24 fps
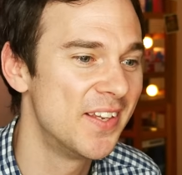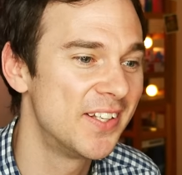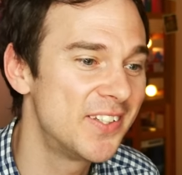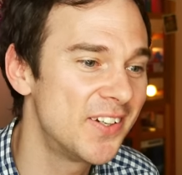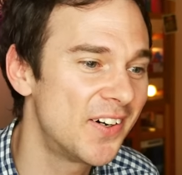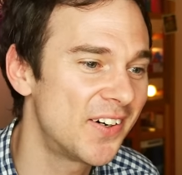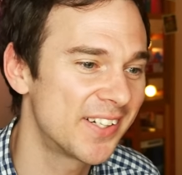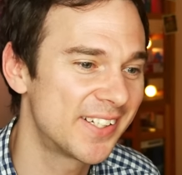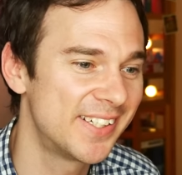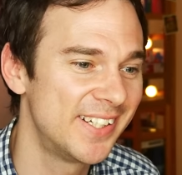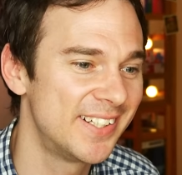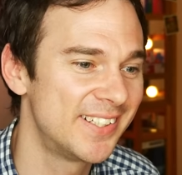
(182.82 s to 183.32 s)
The
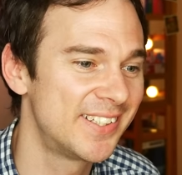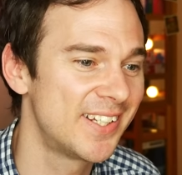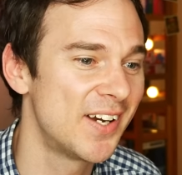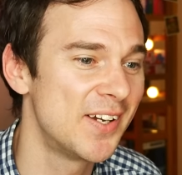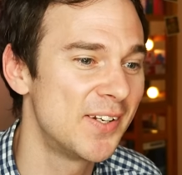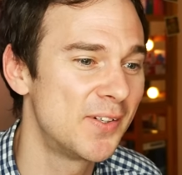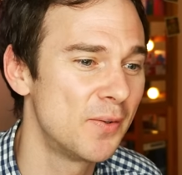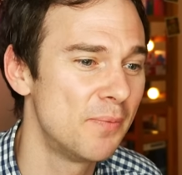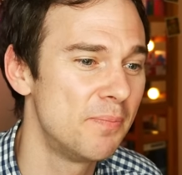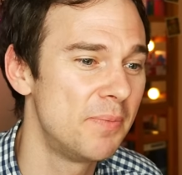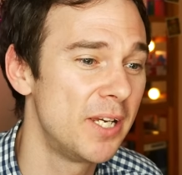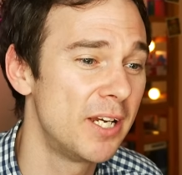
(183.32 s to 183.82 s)
toxic
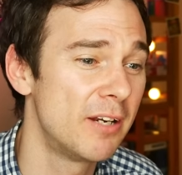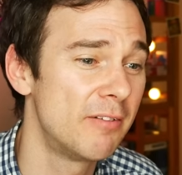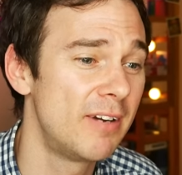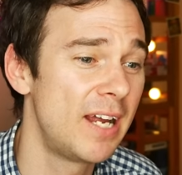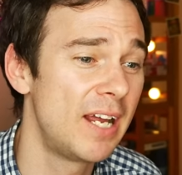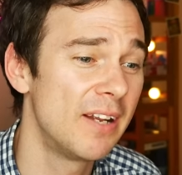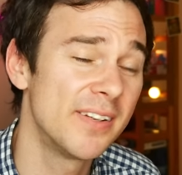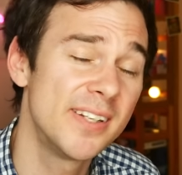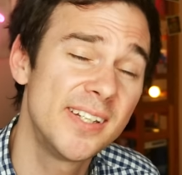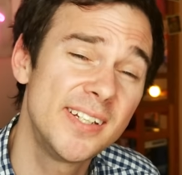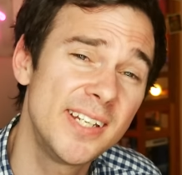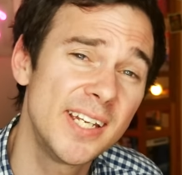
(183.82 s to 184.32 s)
dose would be
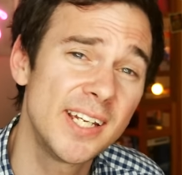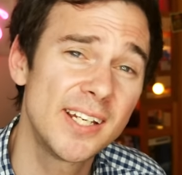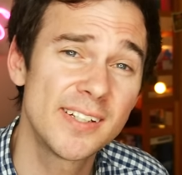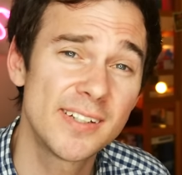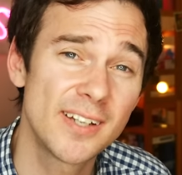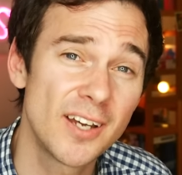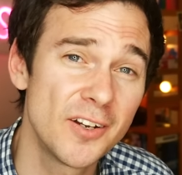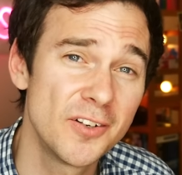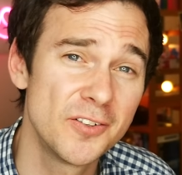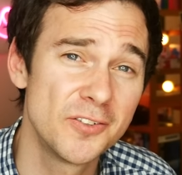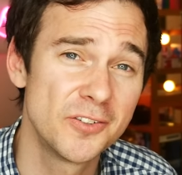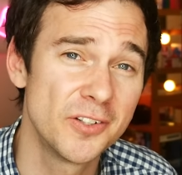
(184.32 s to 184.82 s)
around
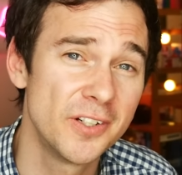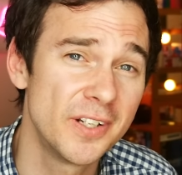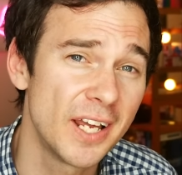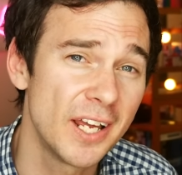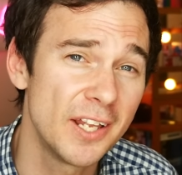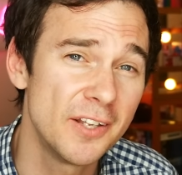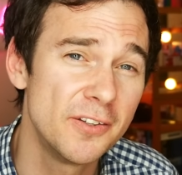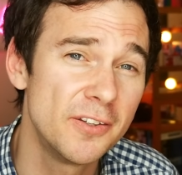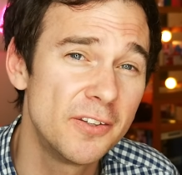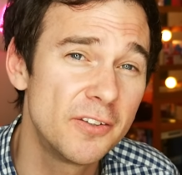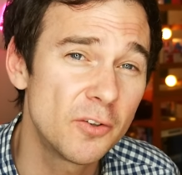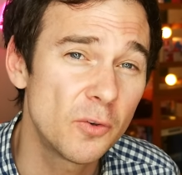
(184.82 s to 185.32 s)

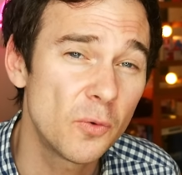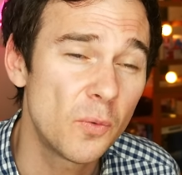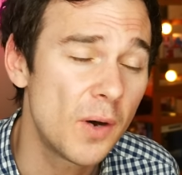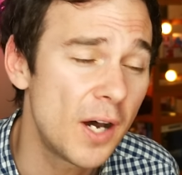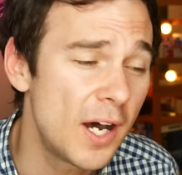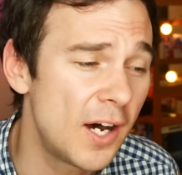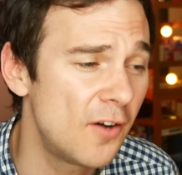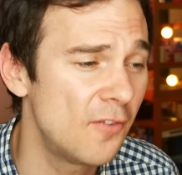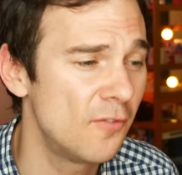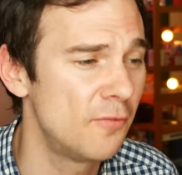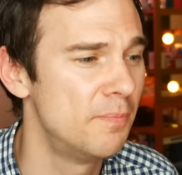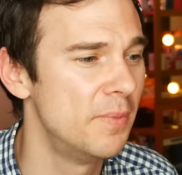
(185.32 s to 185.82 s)

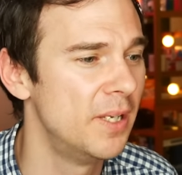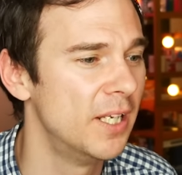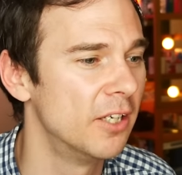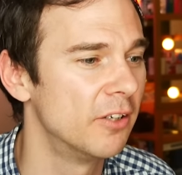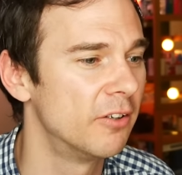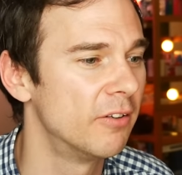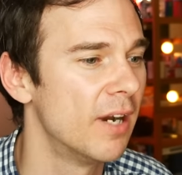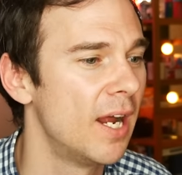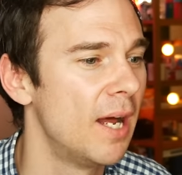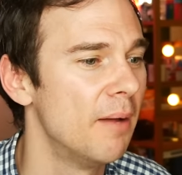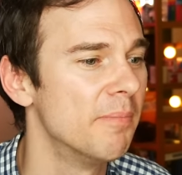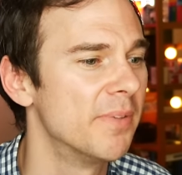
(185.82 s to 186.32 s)
612
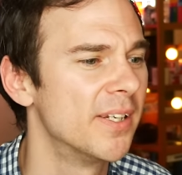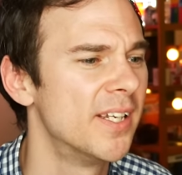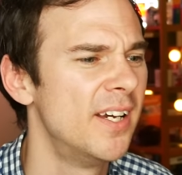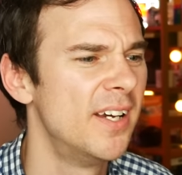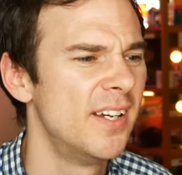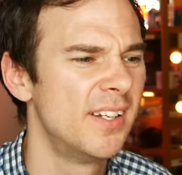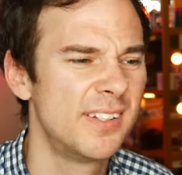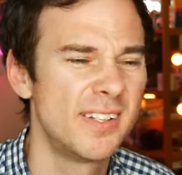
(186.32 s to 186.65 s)
milligrams.